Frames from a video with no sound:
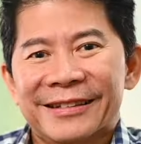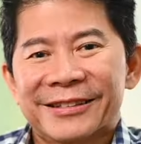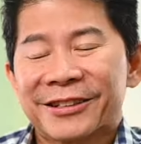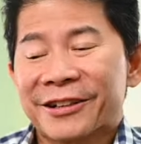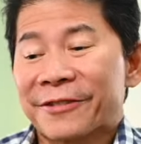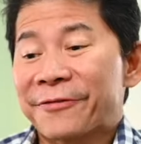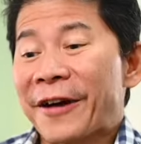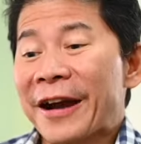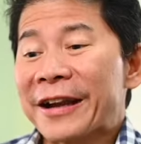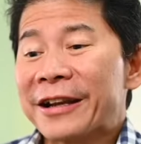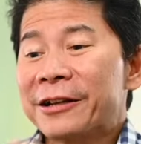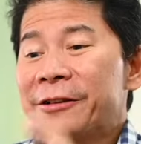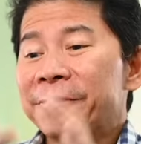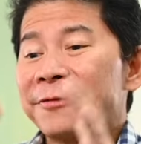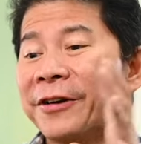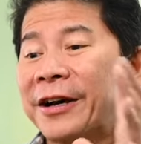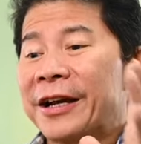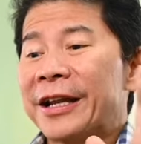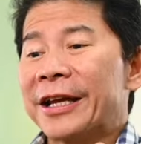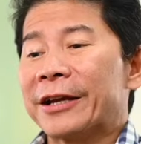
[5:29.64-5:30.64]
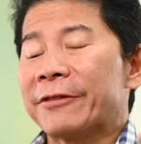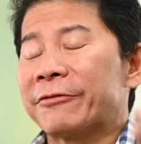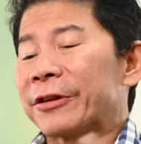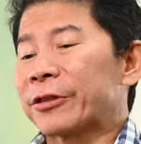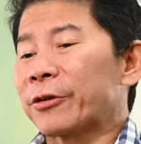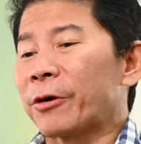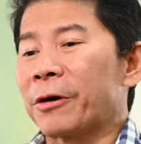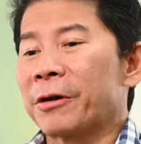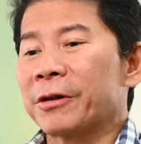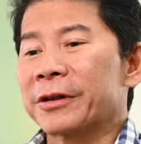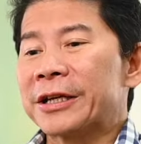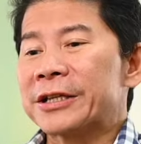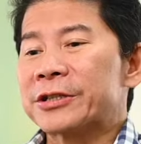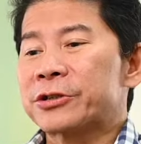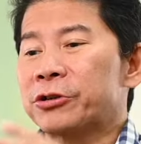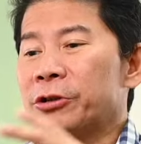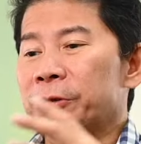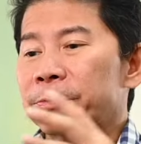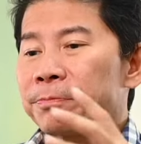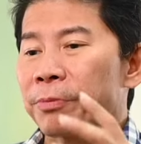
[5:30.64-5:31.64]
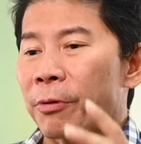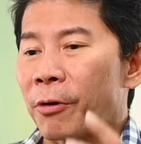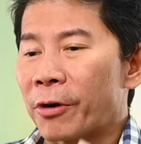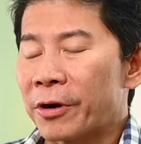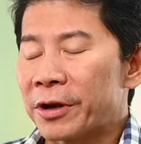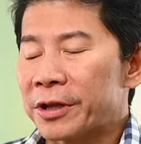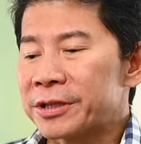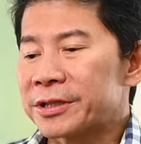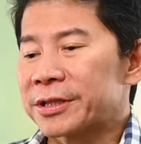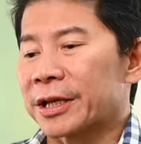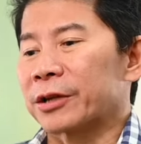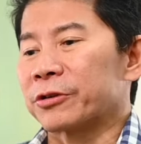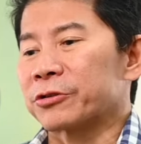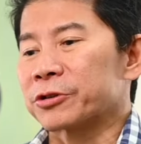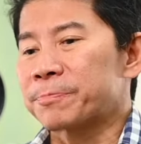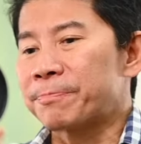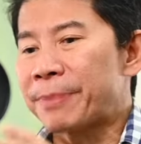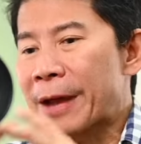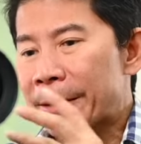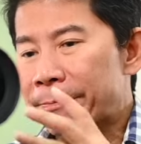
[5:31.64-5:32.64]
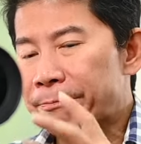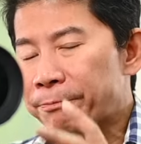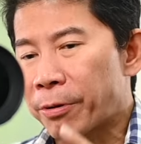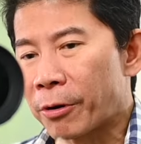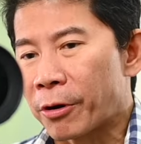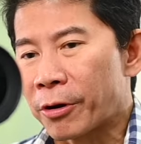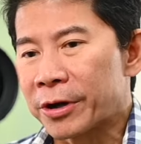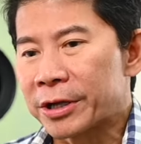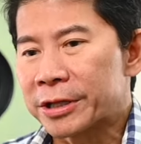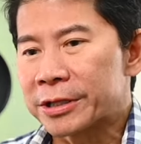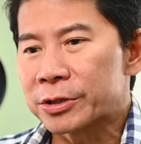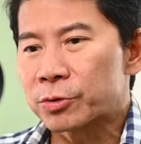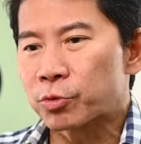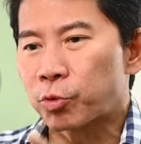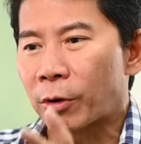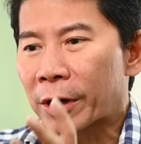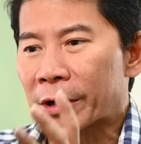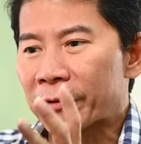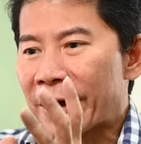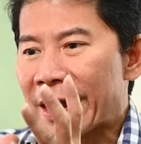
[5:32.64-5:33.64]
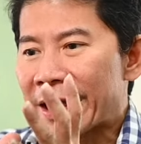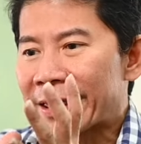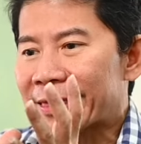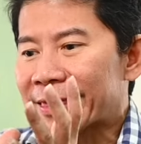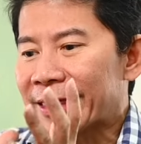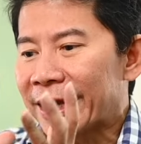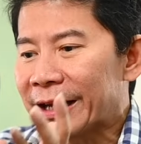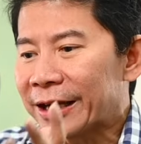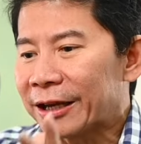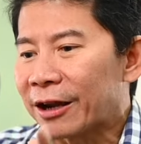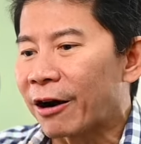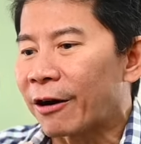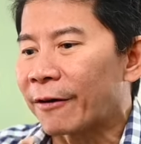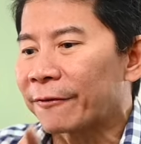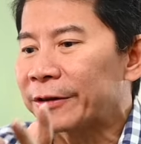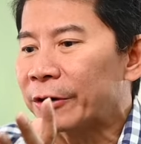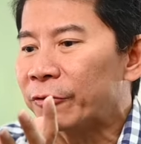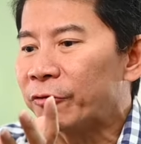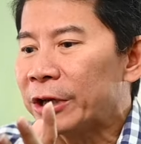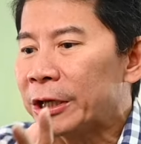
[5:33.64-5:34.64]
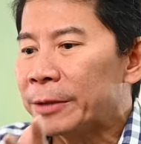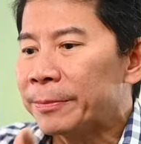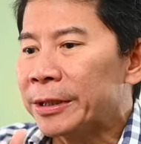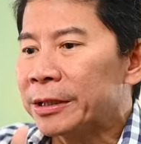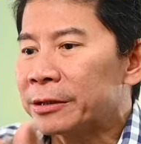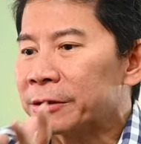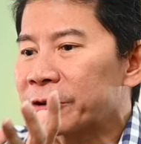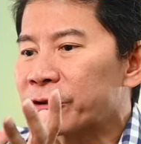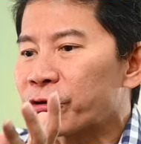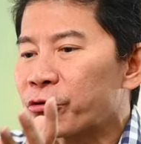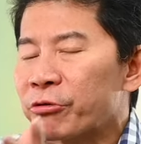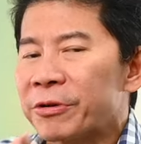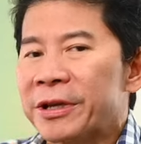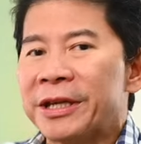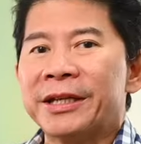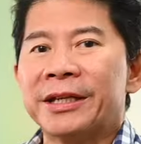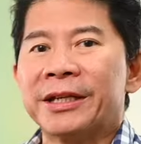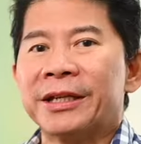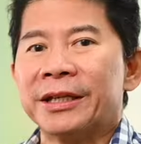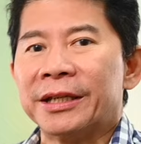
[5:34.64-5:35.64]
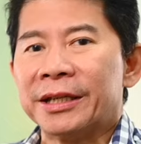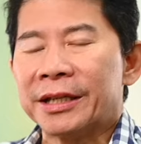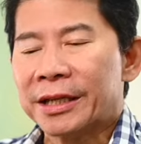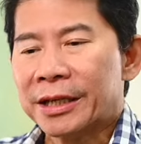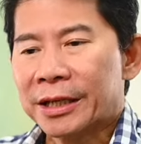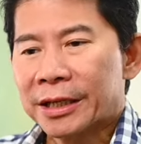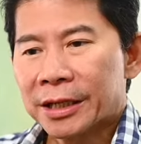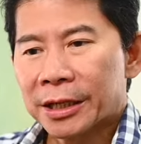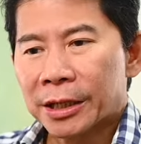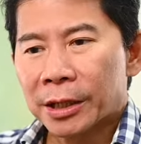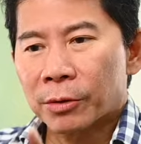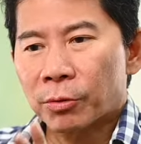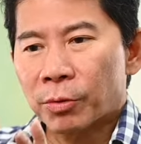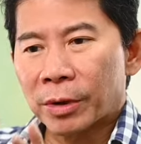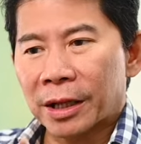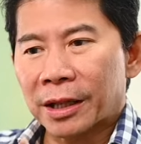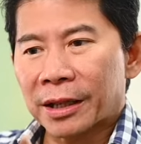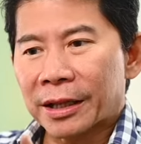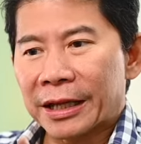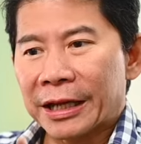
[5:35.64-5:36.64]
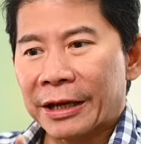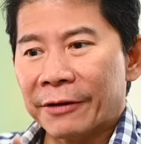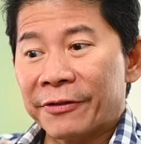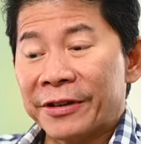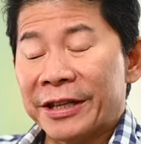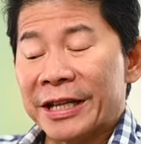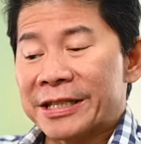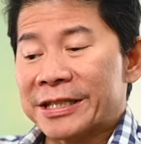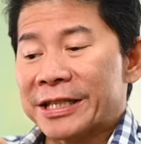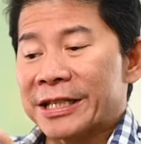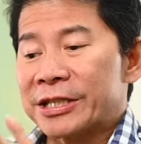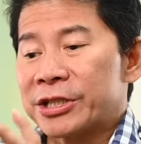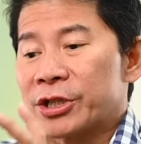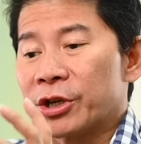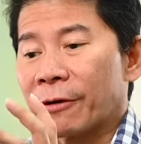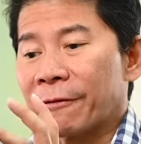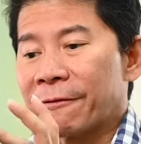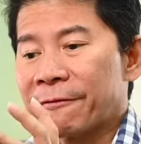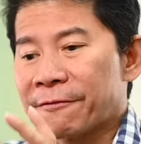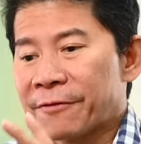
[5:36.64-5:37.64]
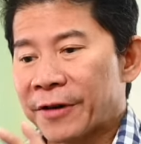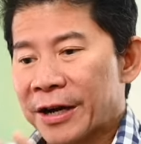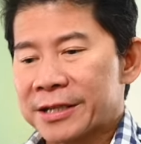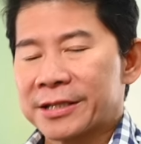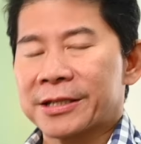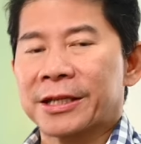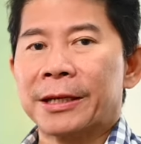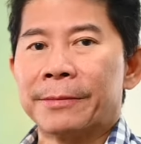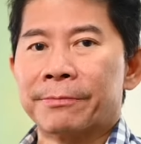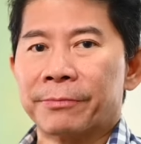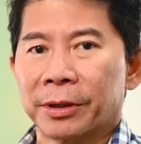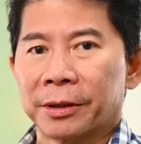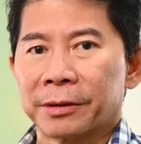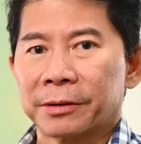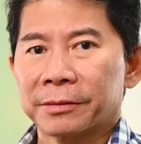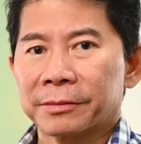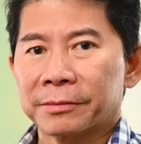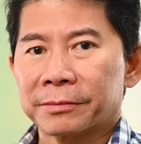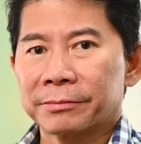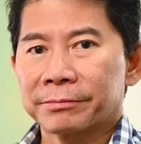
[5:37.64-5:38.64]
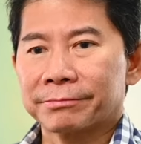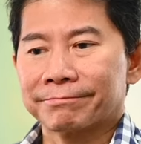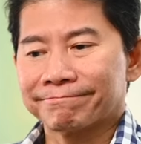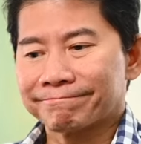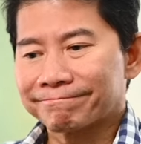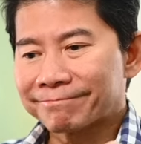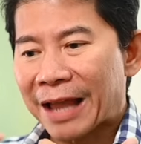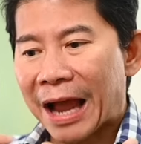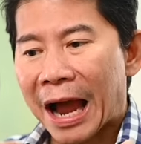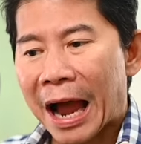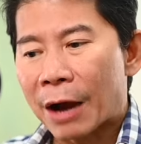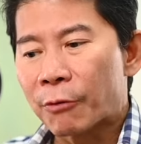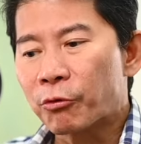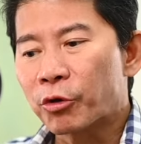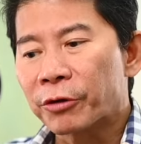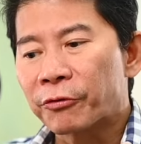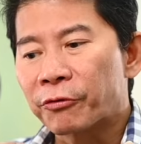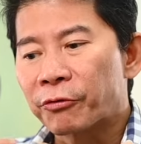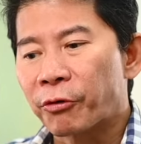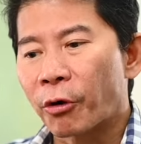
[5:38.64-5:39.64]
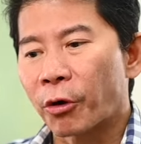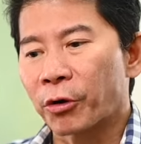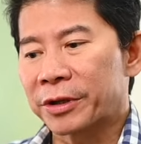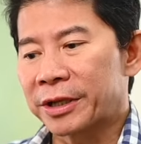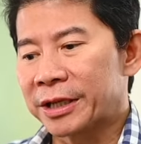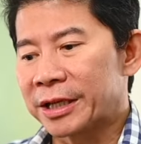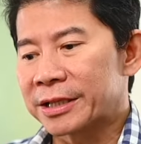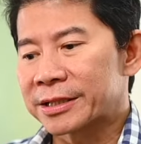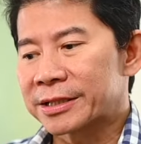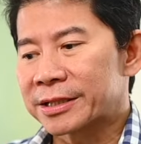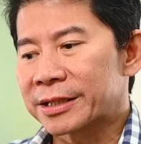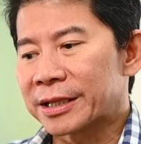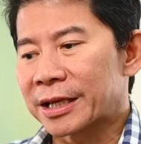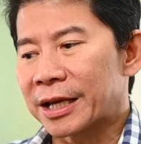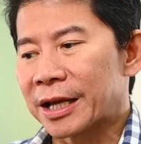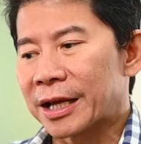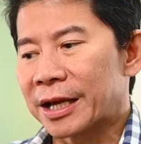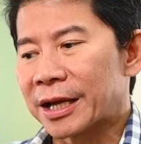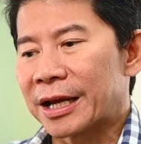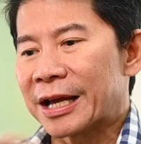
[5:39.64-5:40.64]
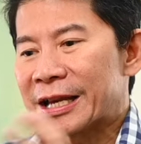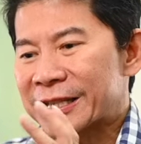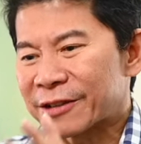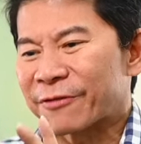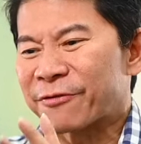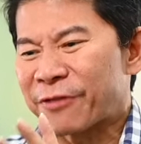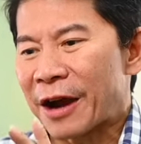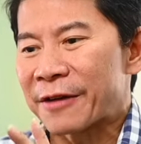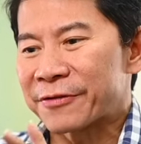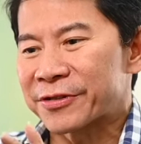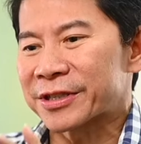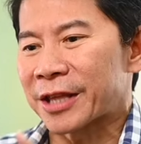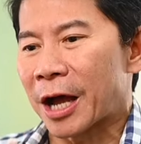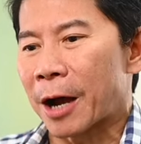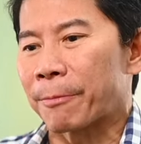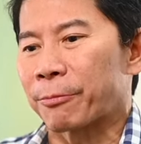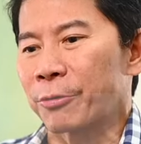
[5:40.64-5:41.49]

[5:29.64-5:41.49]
So the final verdict with all these good points and those bad points, what do I think of the Weebil 3E? Well, if this is your first gimbal, I would vote this as a 5-star